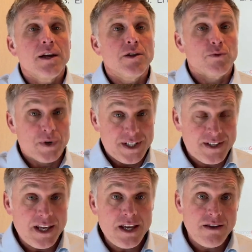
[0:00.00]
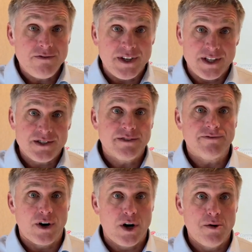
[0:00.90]
Receive is the
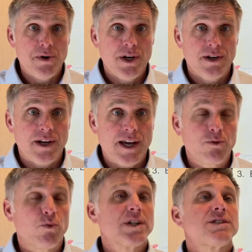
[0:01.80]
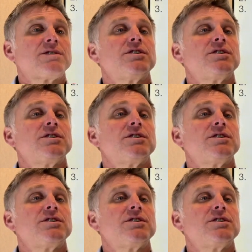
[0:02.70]
verb, and what's the